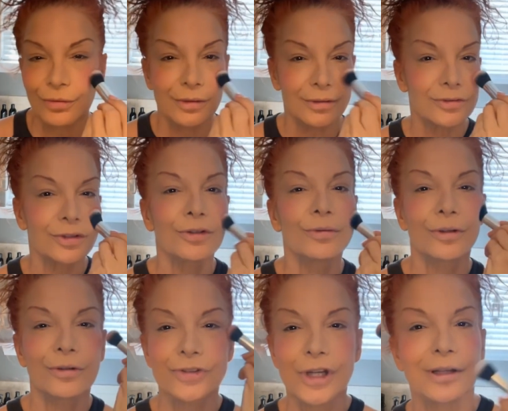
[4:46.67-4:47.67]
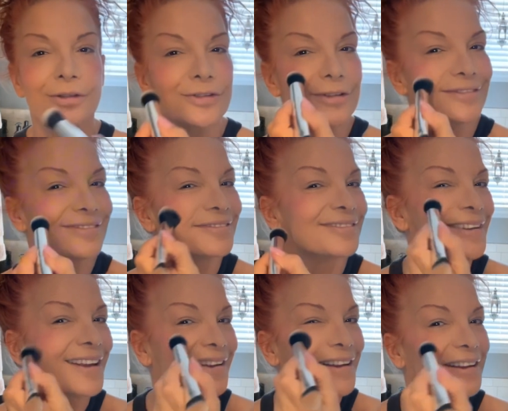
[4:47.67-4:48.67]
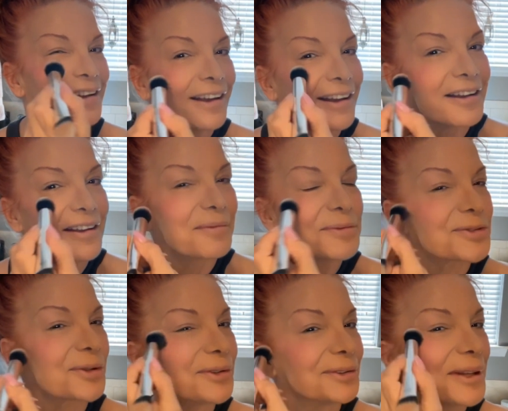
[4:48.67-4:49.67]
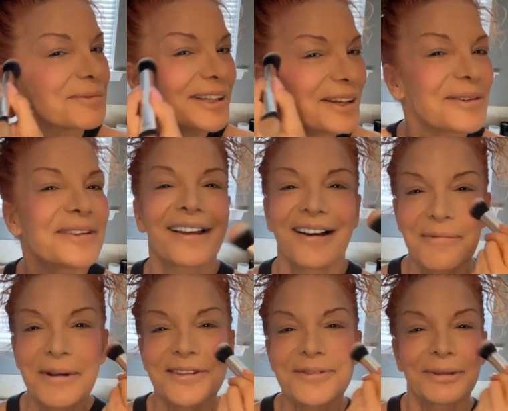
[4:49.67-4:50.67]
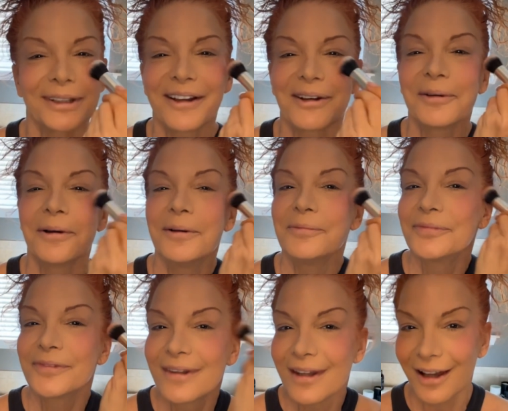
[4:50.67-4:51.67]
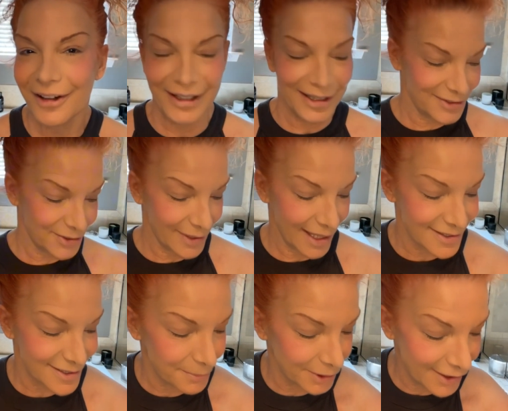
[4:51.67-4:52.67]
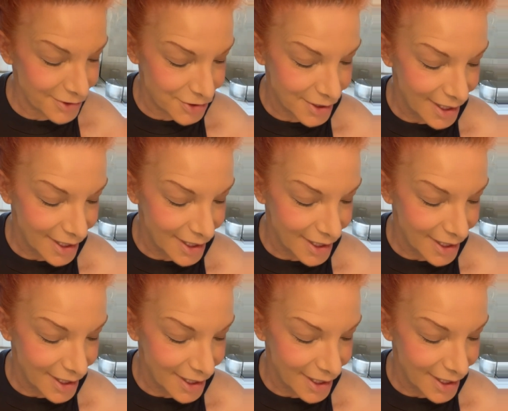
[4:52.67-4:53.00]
It's a cute little change. I'm sure you'll let me know in the comments below. All right, so that's the blush.